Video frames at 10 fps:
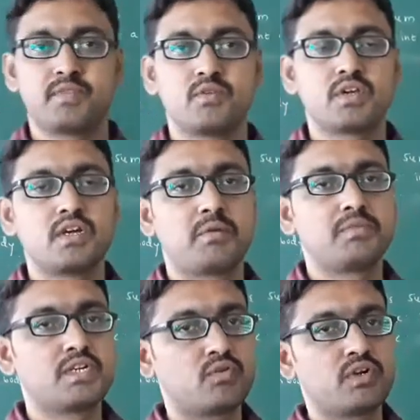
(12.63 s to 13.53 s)
Okay,
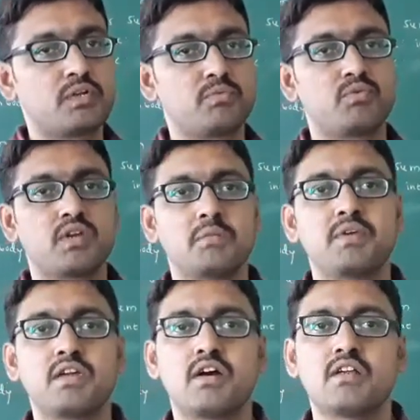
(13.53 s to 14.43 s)
object-oriented
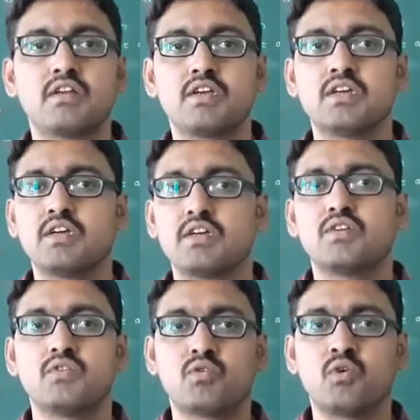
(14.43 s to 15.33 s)
programming. Already
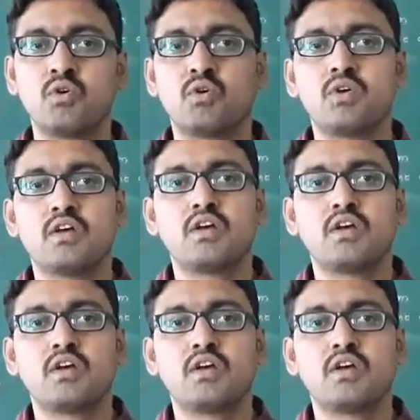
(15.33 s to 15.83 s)
you know.